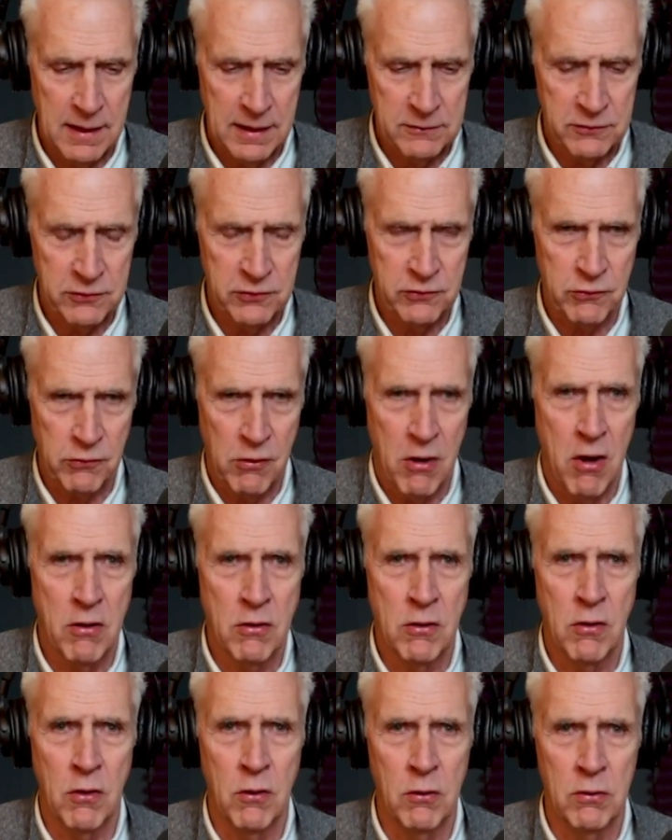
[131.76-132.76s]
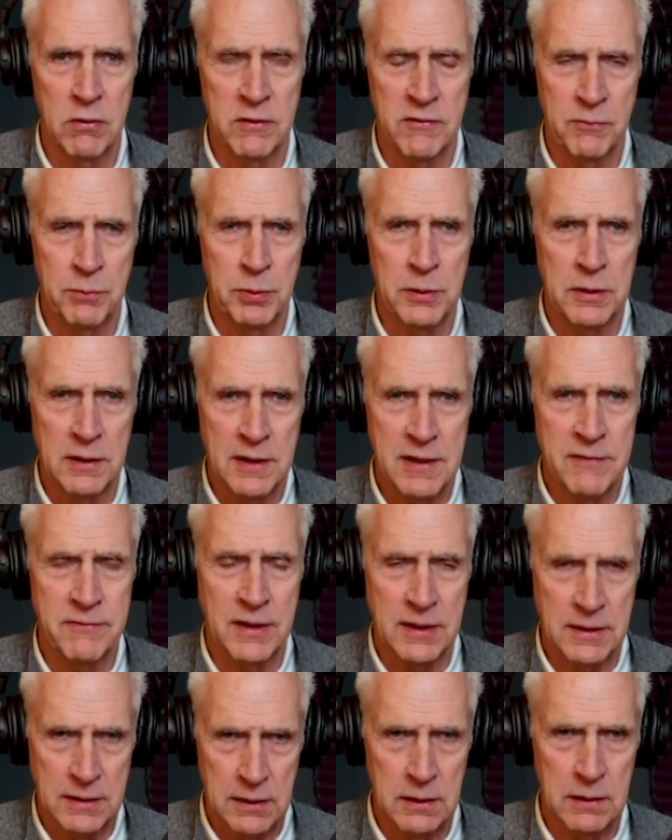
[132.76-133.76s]
stronghold of
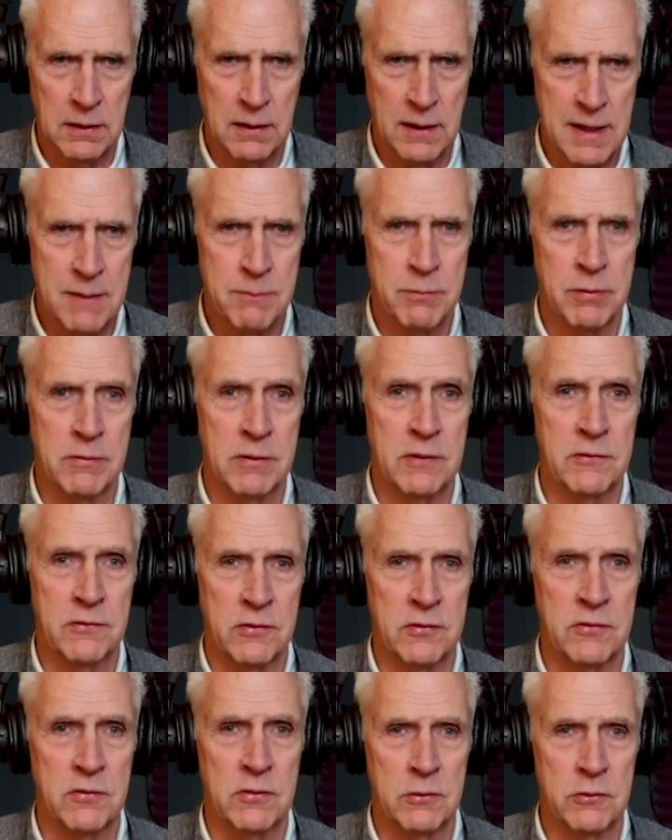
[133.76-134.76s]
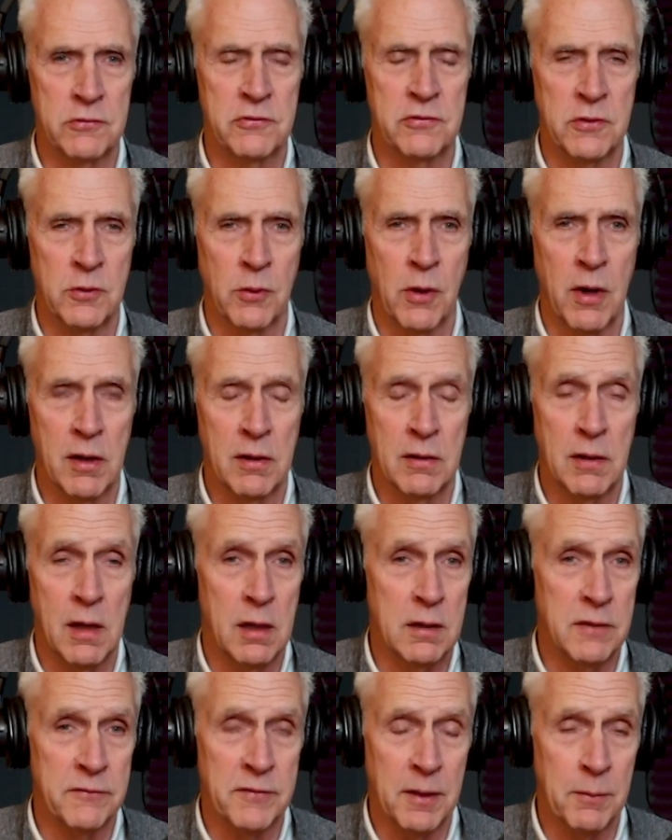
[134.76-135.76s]
believing that labor is a solution to
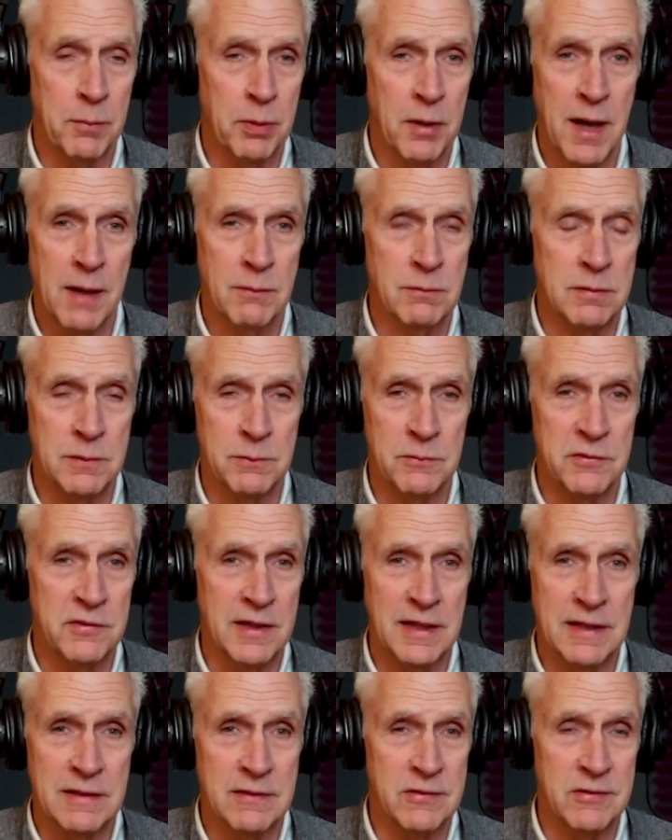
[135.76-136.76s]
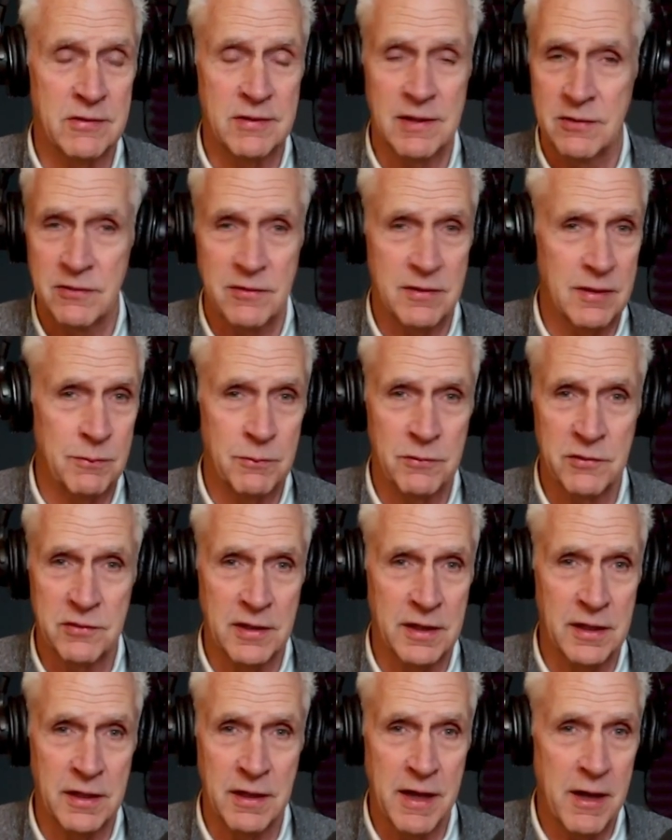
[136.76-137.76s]
all of our problems and systems
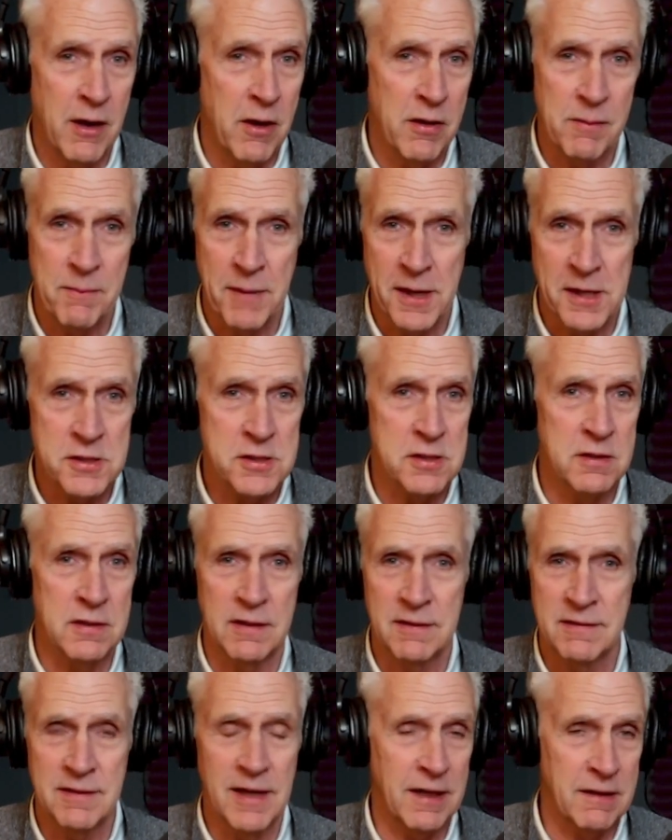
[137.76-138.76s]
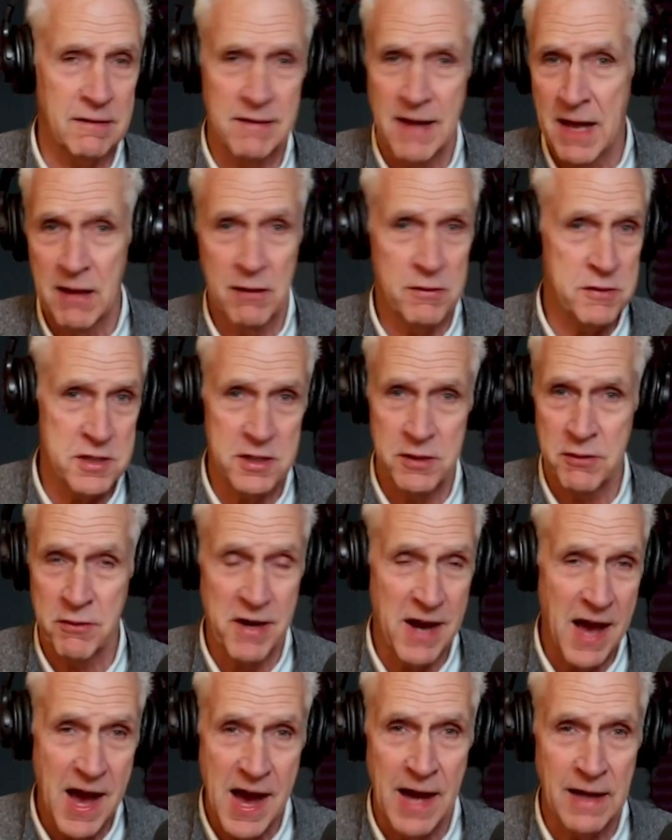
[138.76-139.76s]
and automation and technology are
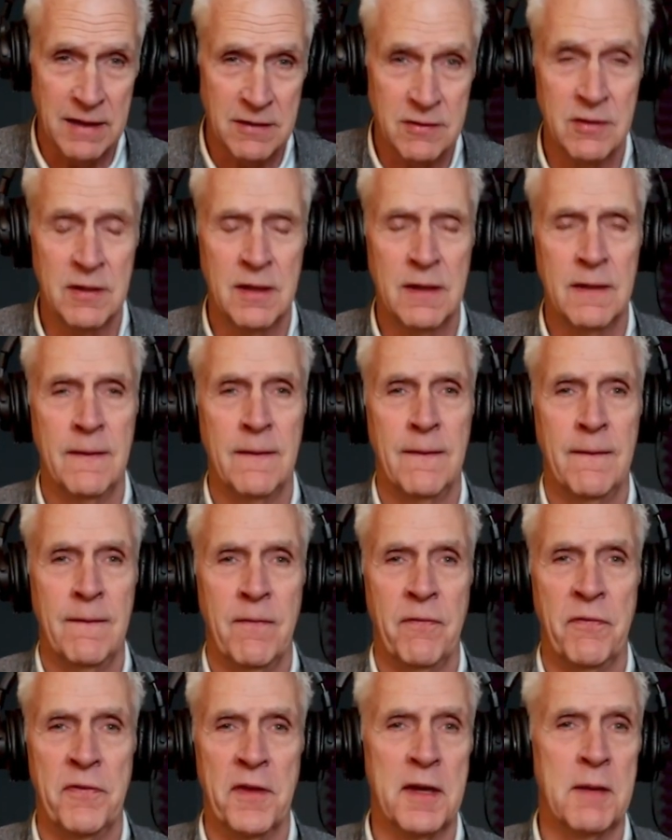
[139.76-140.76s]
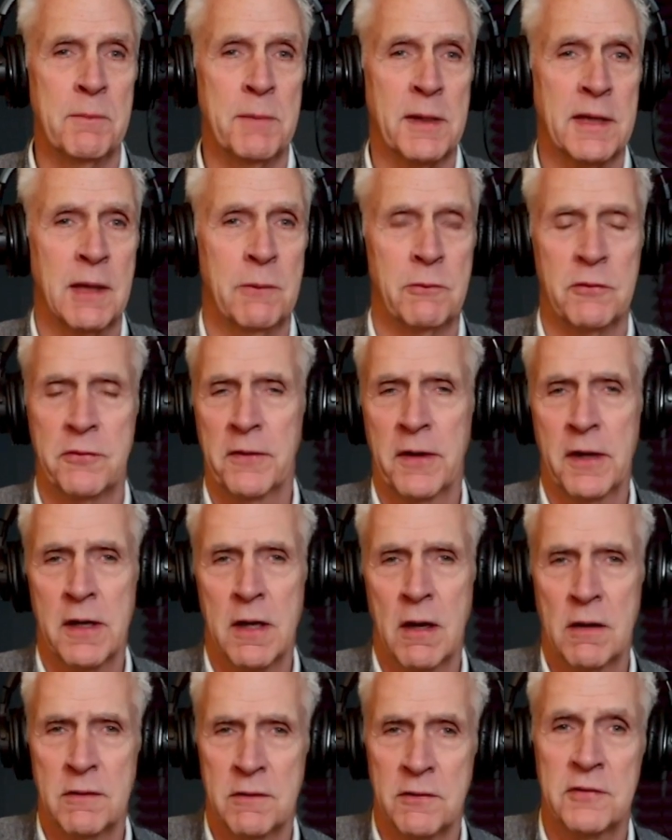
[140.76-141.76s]
not, then it becomes very
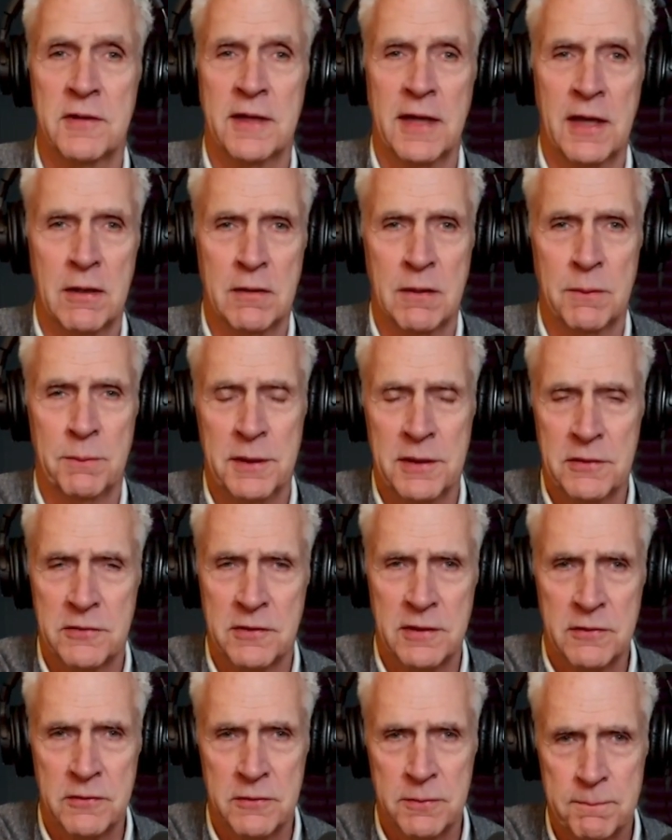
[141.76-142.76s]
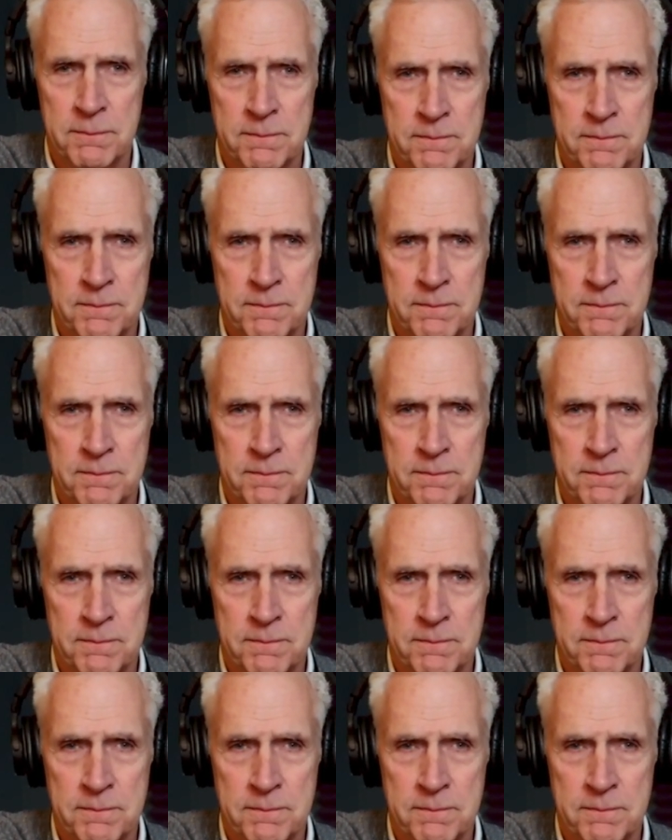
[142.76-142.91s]
hard to scale a business.